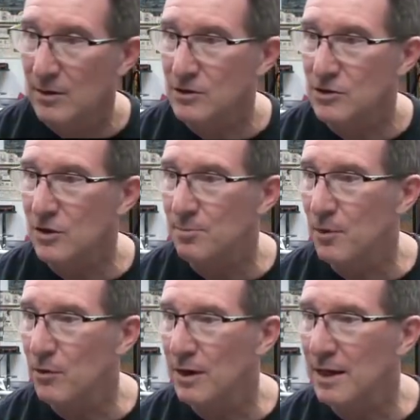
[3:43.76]
It's got a
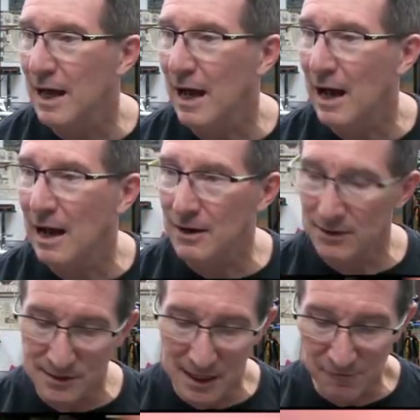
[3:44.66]
built-in card.
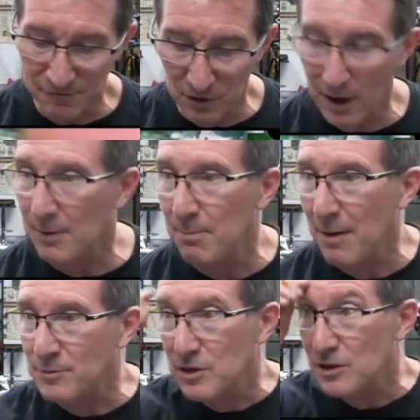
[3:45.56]
Is that for like
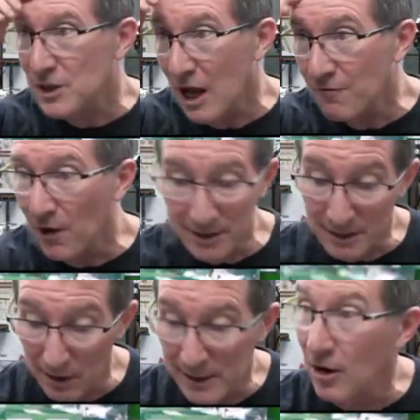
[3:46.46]
maps and stuff? I,
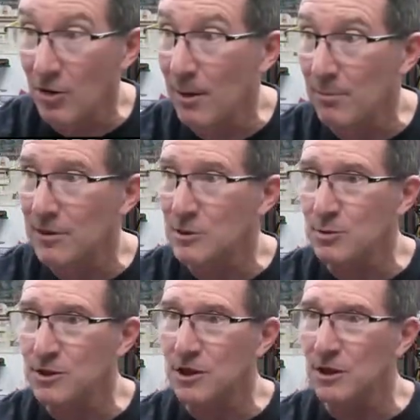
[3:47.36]
I can't remember this
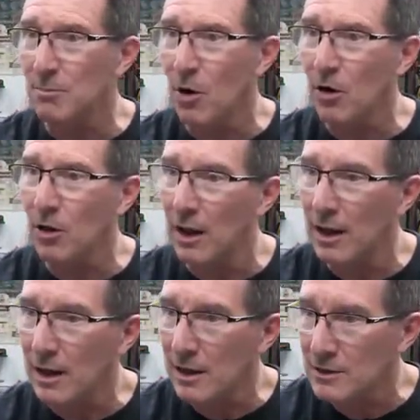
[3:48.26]
particular model
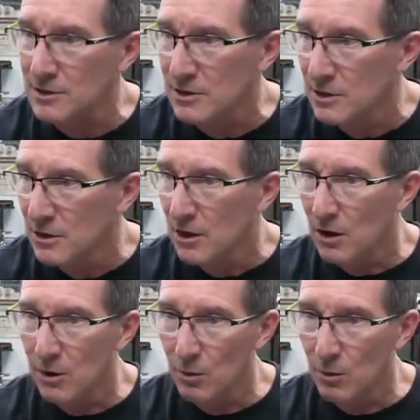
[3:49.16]
because uh, I